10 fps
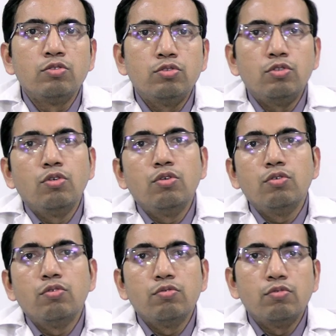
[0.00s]

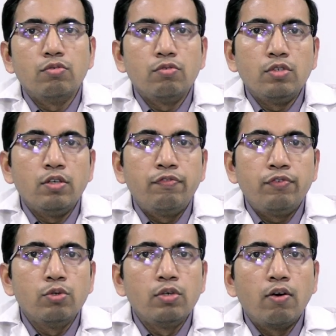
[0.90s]
So
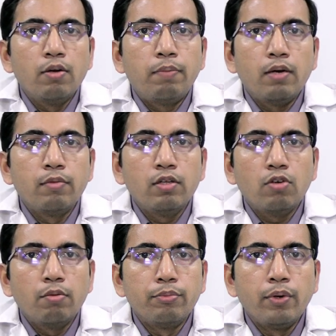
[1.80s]
if you develop pulmonary
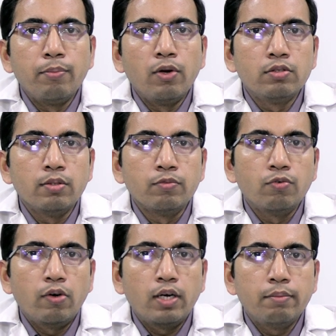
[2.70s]

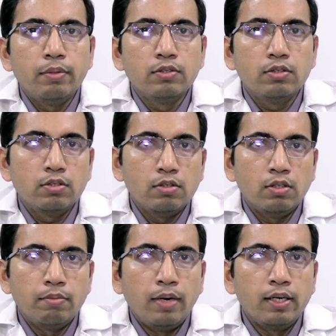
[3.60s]
thromboembolism, what happens?
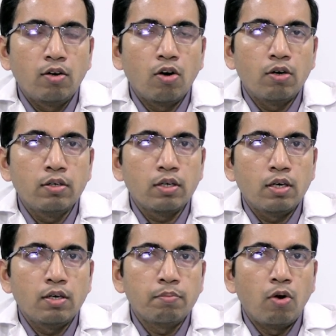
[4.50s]
Uh, blood clot
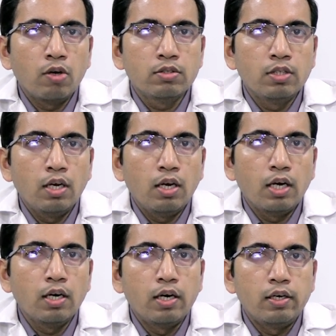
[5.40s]
blocks the
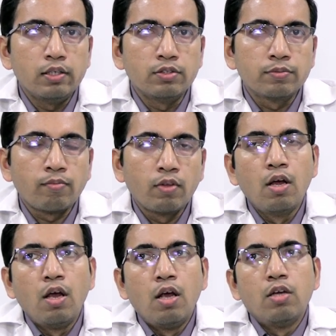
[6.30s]
lung arteries
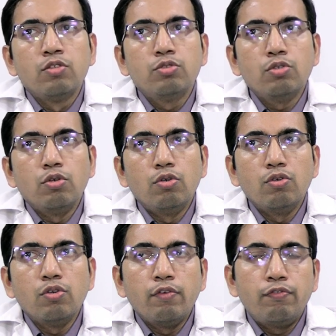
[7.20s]

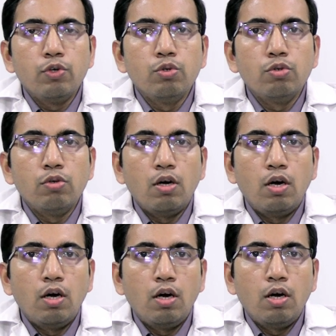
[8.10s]
so if you
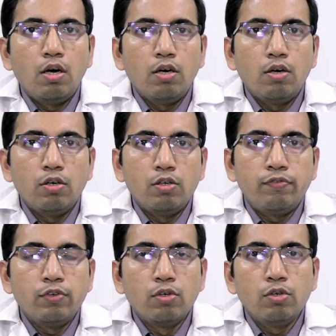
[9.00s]
uh,
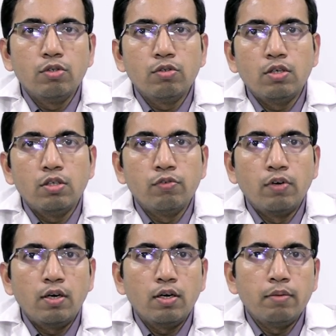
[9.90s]
if you know uh,
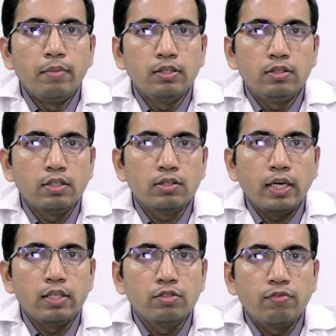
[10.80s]
your uh, basic
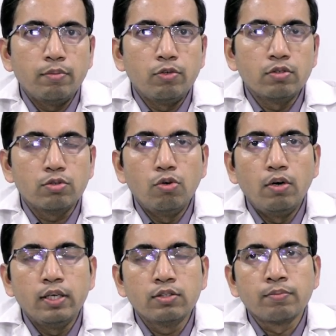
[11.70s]
science from your
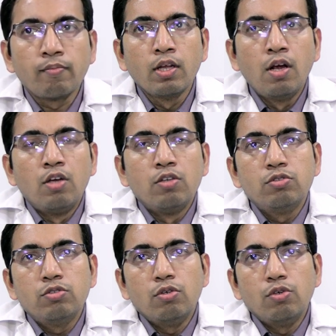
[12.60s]
school days
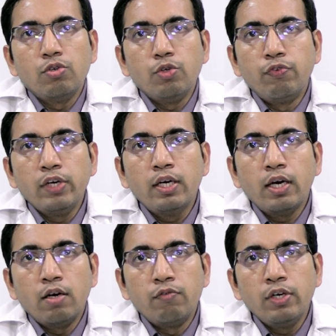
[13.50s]
so we
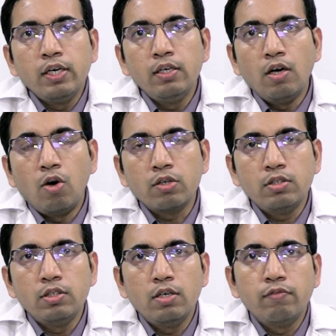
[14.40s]
get we need
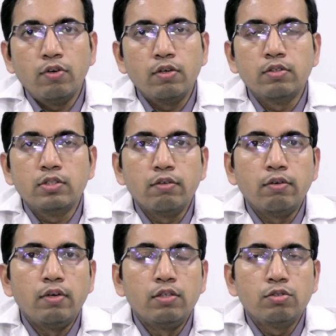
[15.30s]
oxygen for our
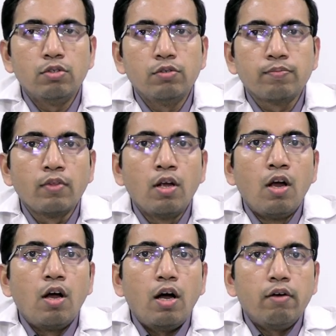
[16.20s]
survival so
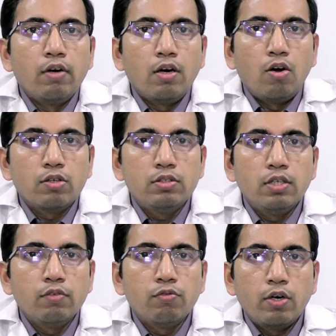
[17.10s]
our
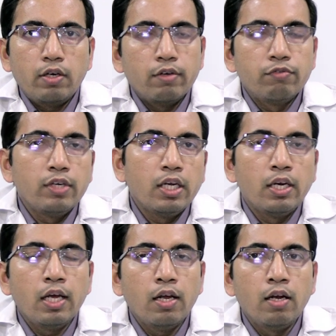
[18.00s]
oxygen whatever we
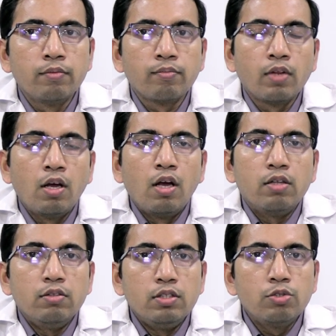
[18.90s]
inhale
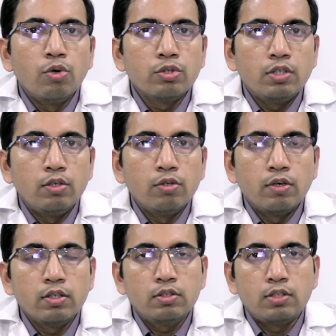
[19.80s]
this goes into
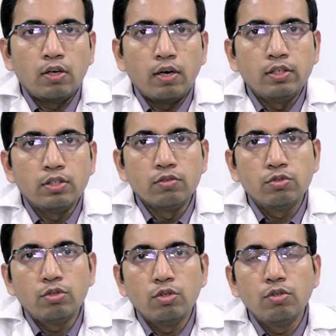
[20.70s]
our circulation
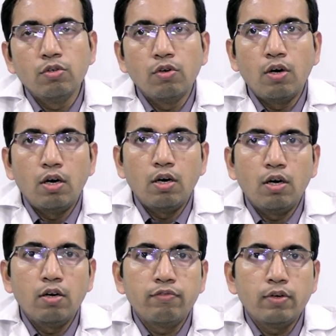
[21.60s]
so
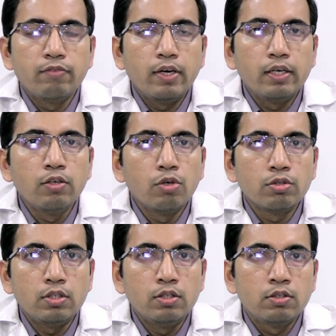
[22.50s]
uh, from where it
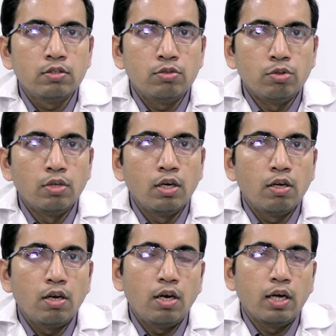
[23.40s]
goes is through
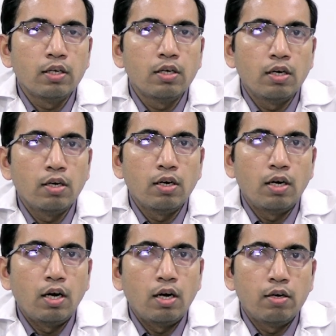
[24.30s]
the lung uh,
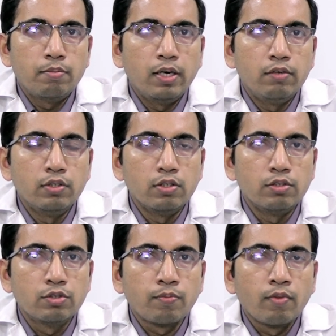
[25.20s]
uh, blood
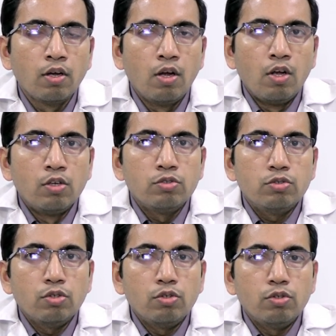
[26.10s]
vessels
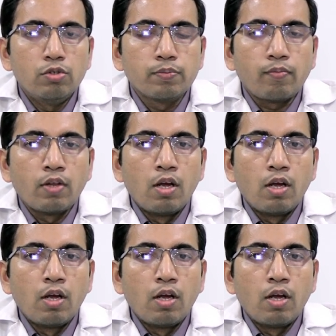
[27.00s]
so